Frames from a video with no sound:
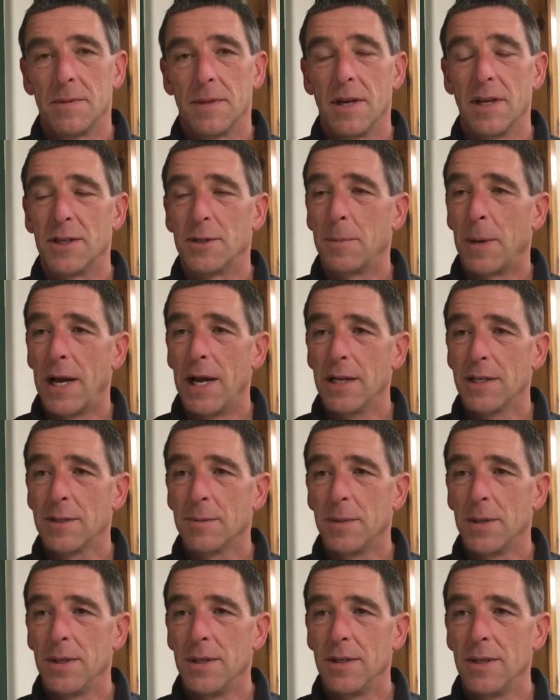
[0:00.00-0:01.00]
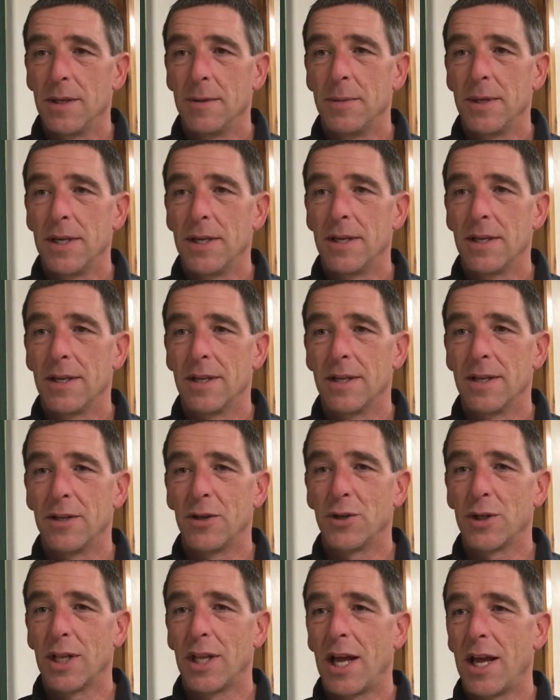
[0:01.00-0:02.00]
It's possible. I mean,
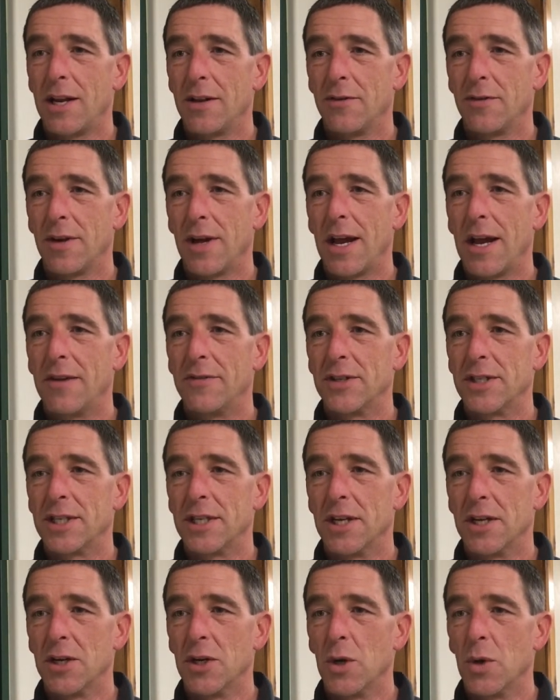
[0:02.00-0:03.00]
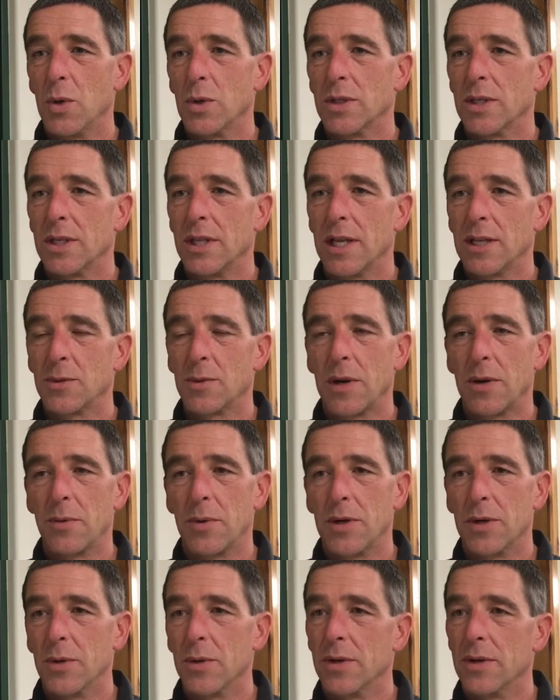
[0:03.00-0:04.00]
there's a lot of uh, obviously unknowns, and that's why
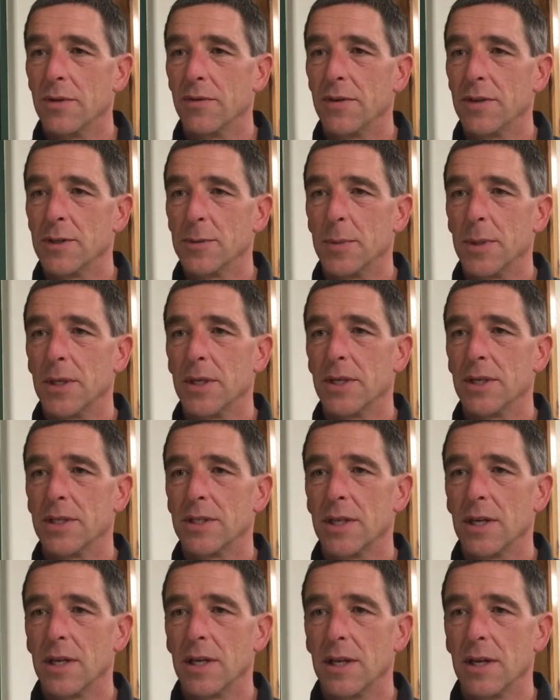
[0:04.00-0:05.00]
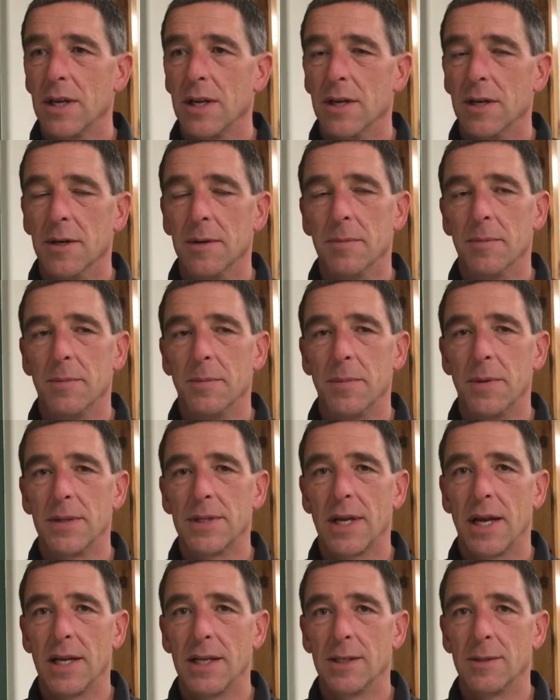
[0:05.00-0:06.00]
we're doing a feasibility study. Um,
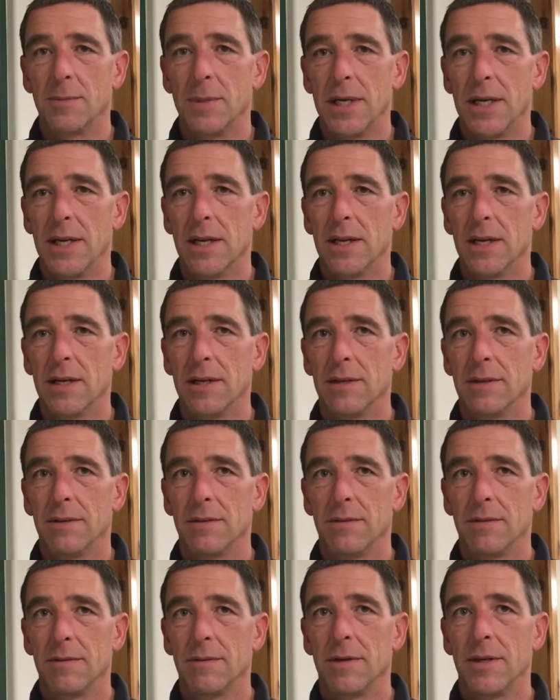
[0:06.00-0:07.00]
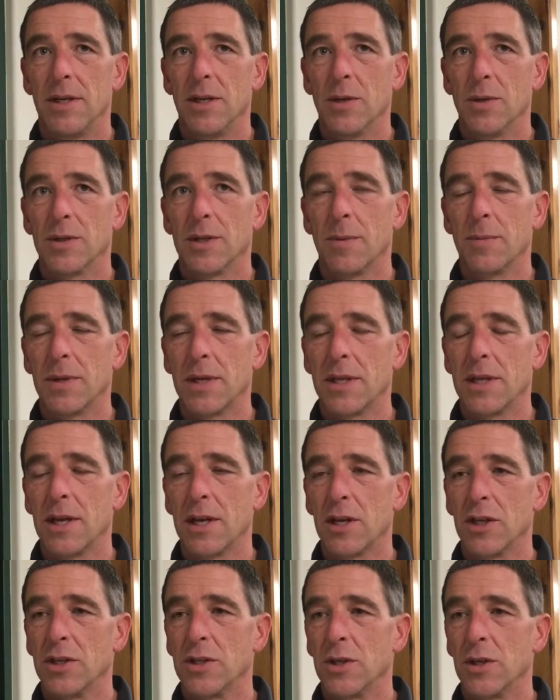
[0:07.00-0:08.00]
besides being a, uh, you know, something
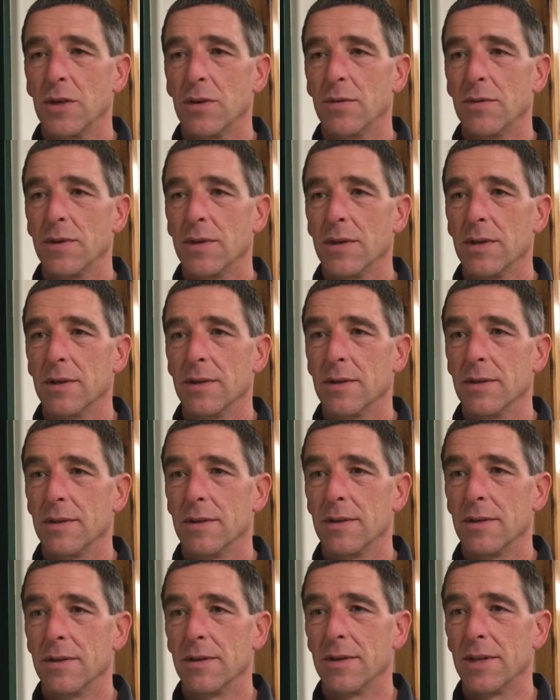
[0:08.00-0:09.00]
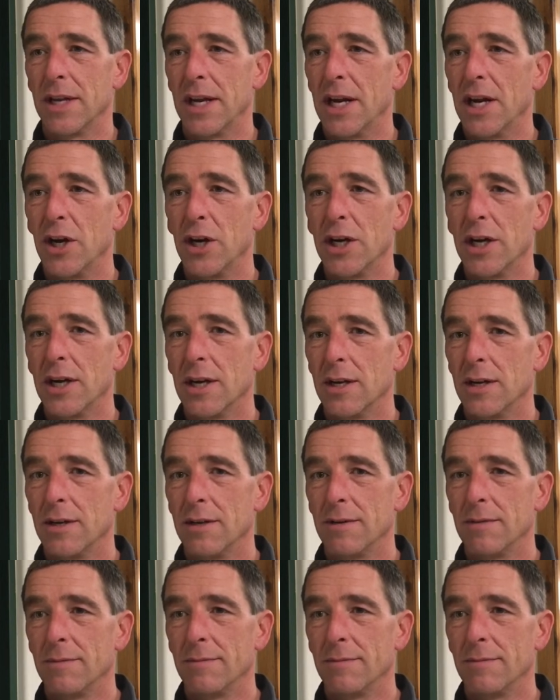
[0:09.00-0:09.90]
that could serve the the area,